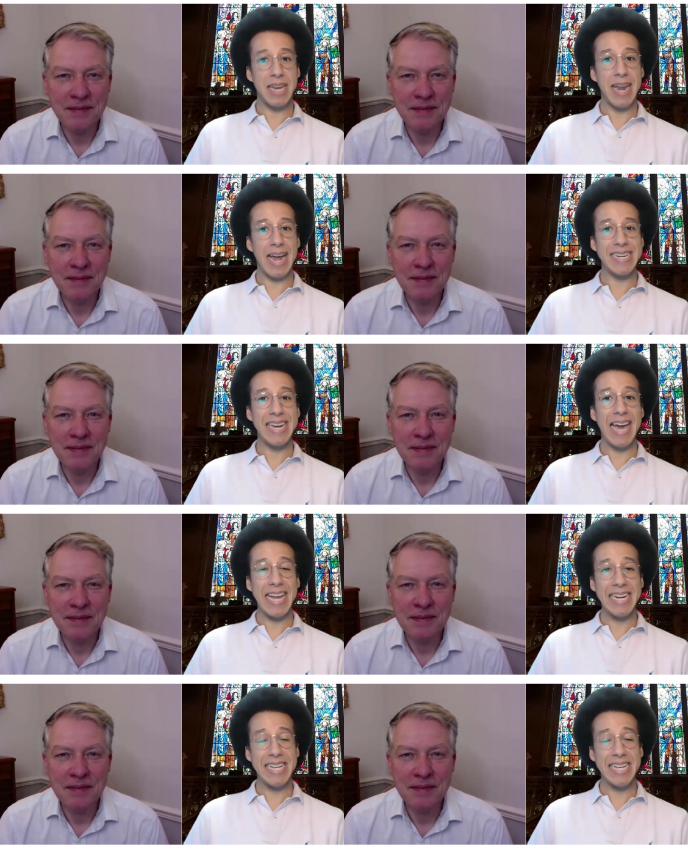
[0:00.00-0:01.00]
Speaker 1: nineteen
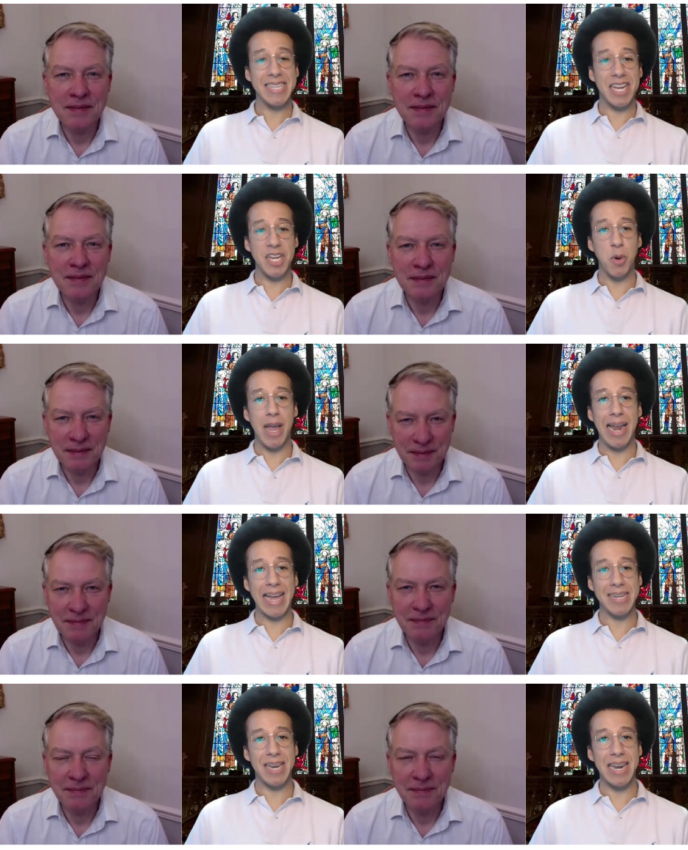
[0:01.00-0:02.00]
eighties, and you were
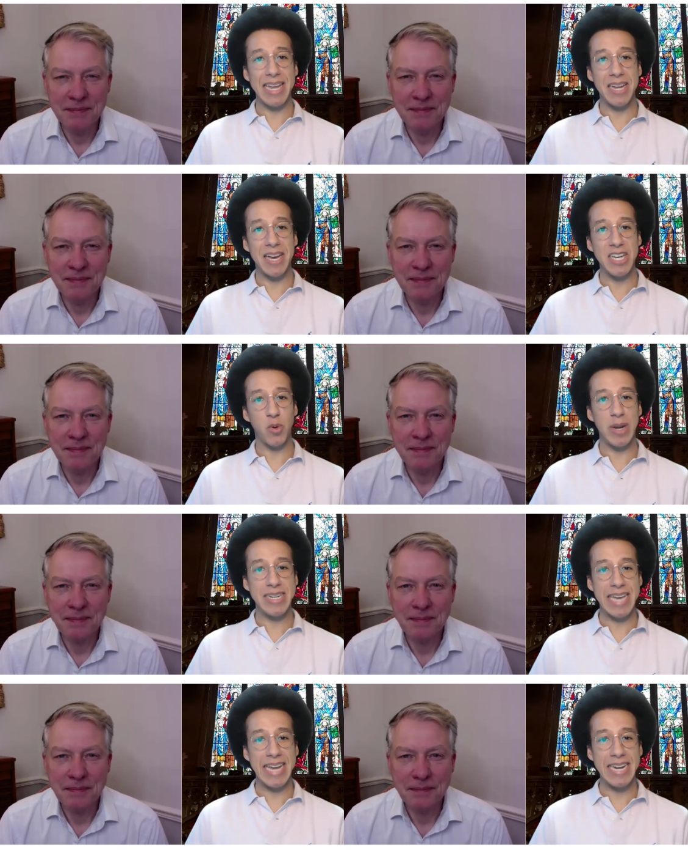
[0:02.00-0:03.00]
elected leader in
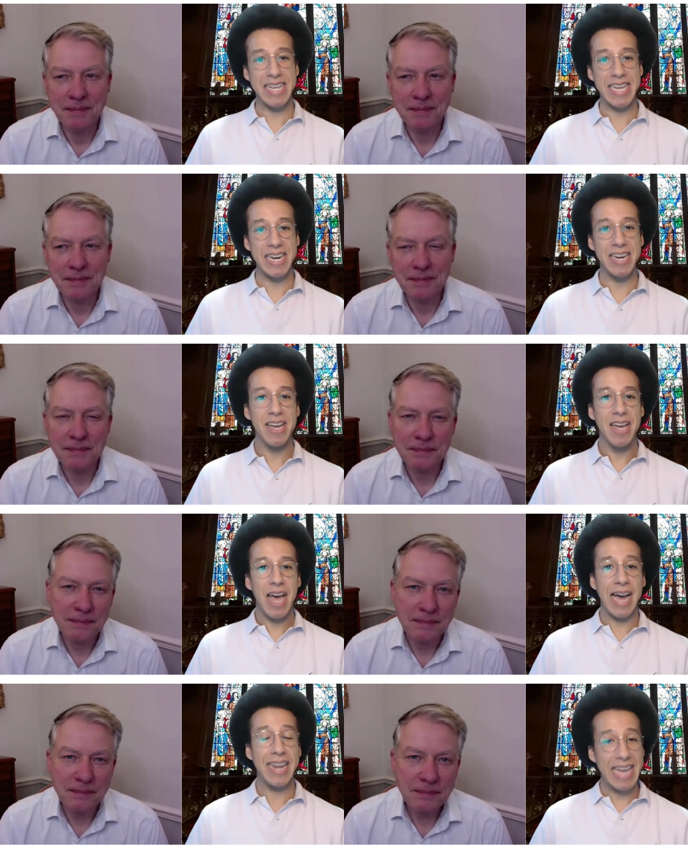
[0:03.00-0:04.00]
twenty eighteen
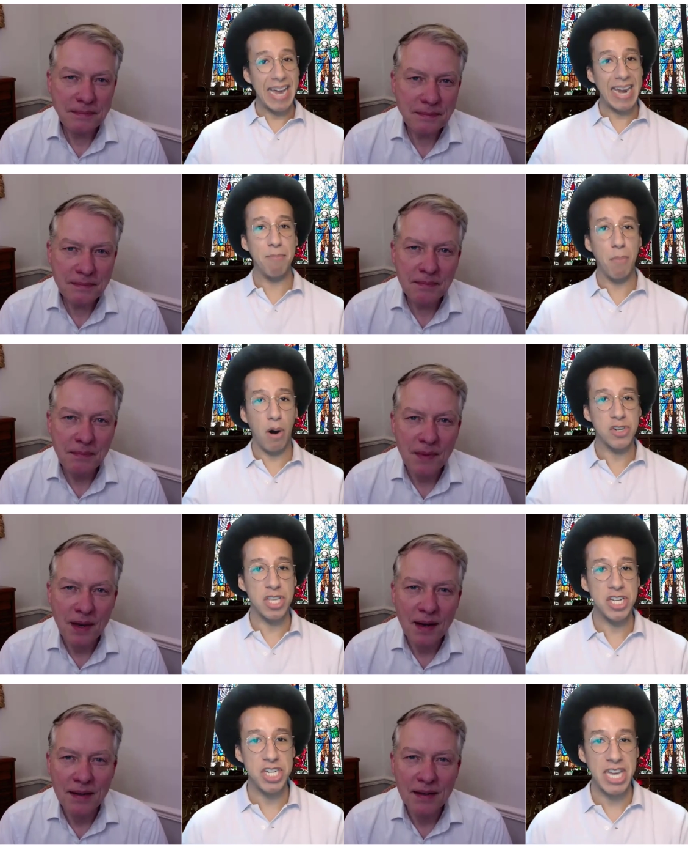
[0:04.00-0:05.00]
and again in March
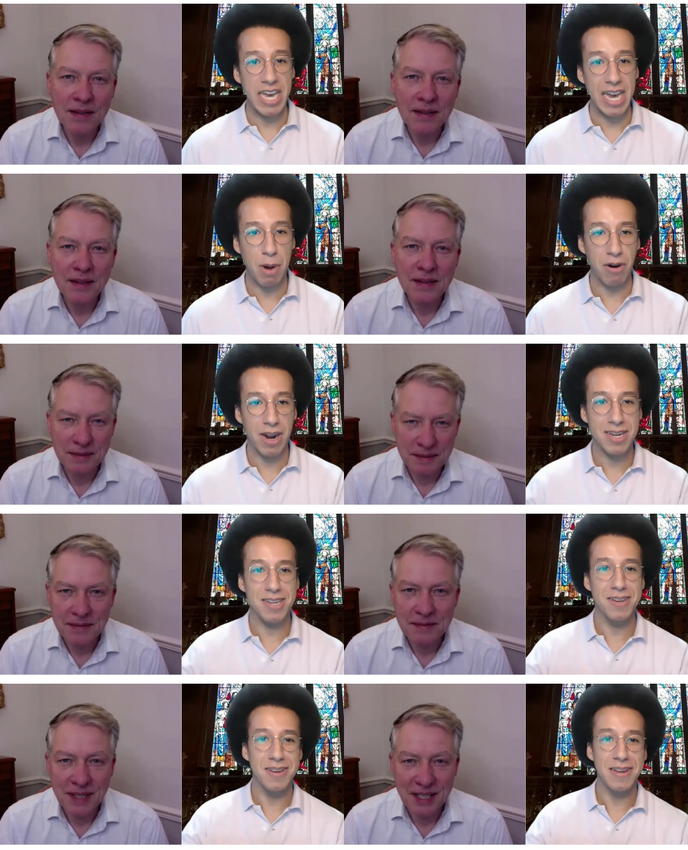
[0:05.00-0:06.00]
this year. Am I right?
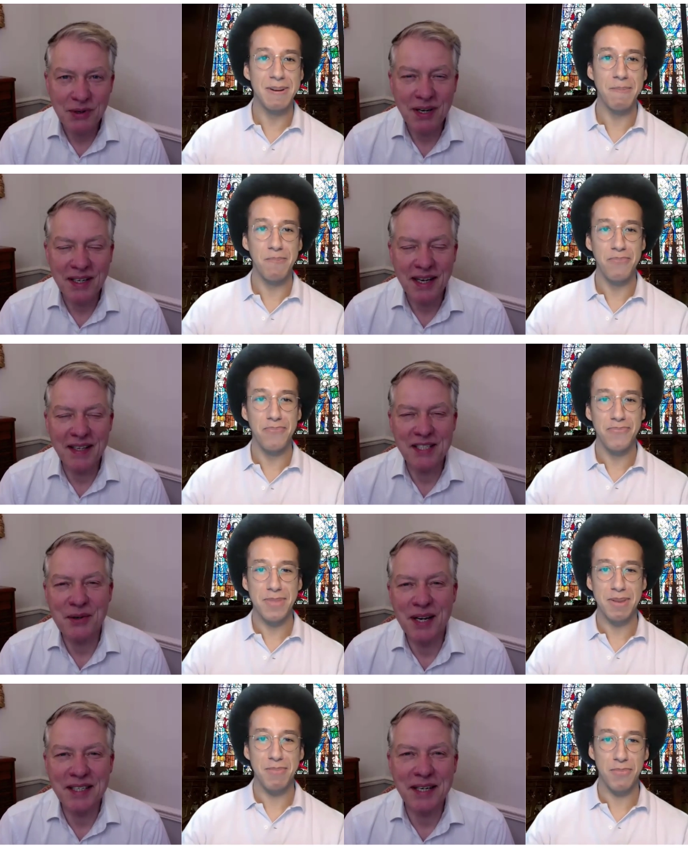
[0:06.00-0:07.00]
Speaker 2: That's right. Yeah, that's
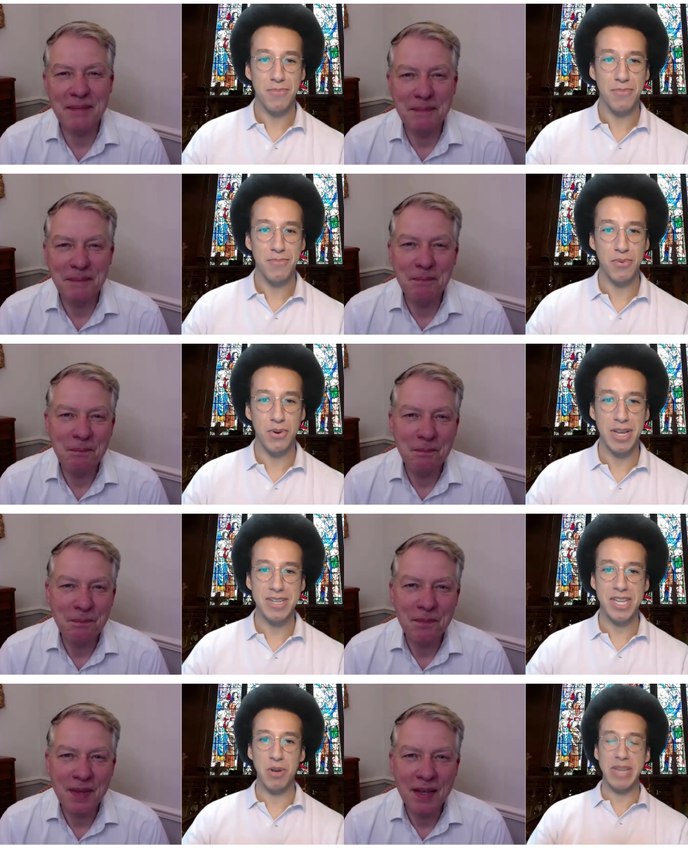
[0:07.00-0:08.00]
correct. Yeah.
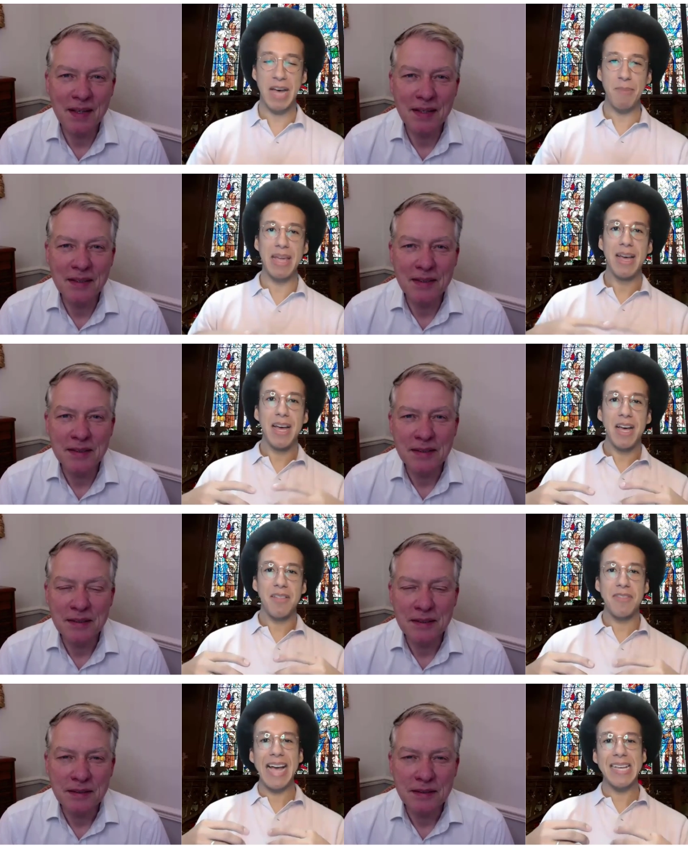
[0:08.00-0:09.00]
Speaker 1: Brilliant. So tell me,
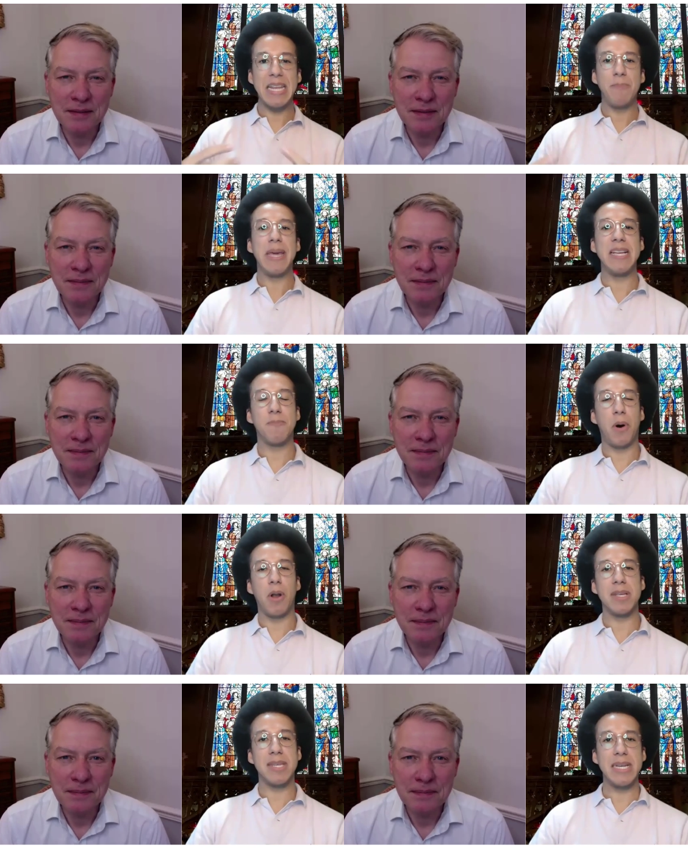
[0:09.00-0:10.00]
the S D P's
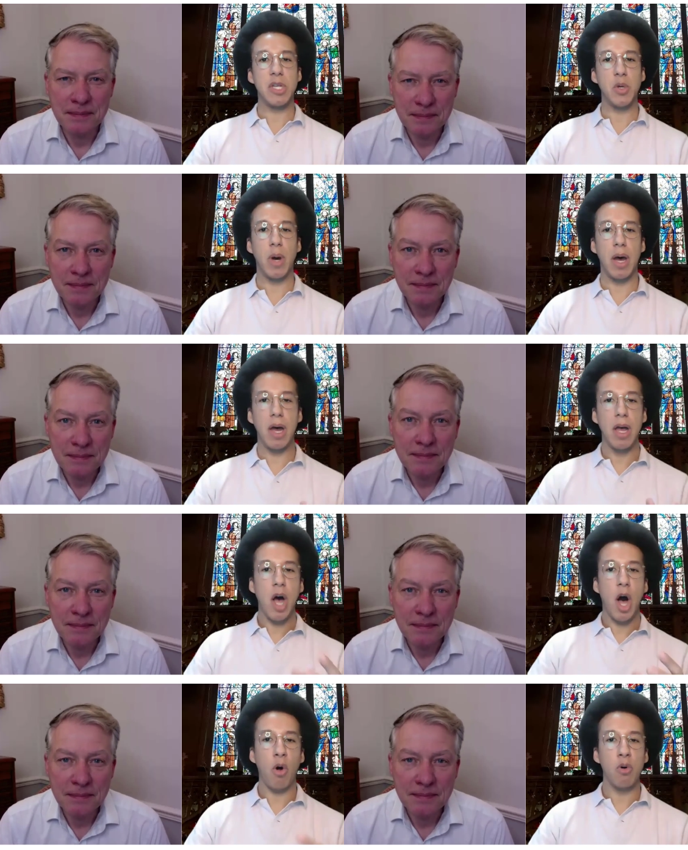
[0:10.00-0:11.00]
policy to uh,
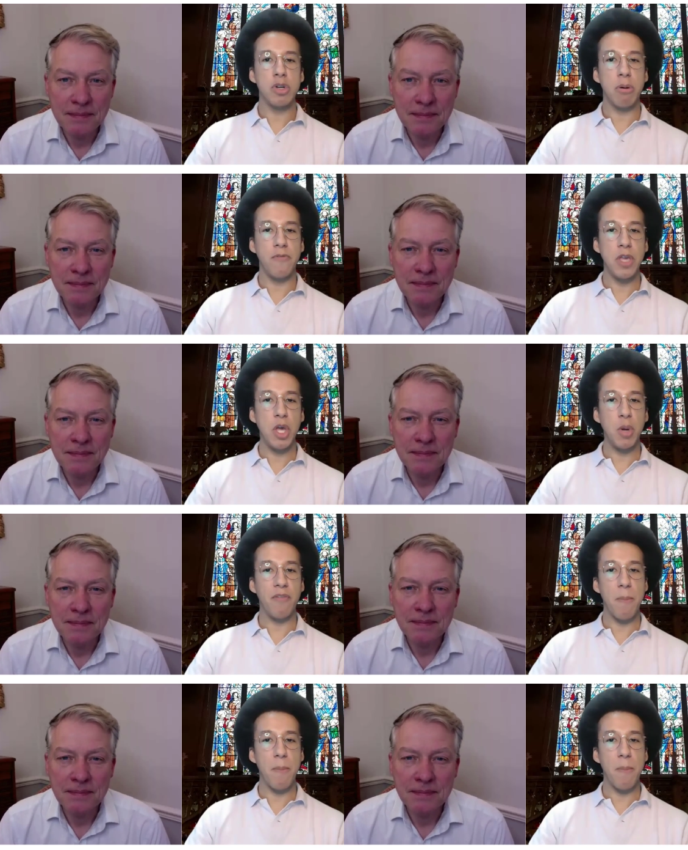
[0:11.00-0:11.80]
hold a review of the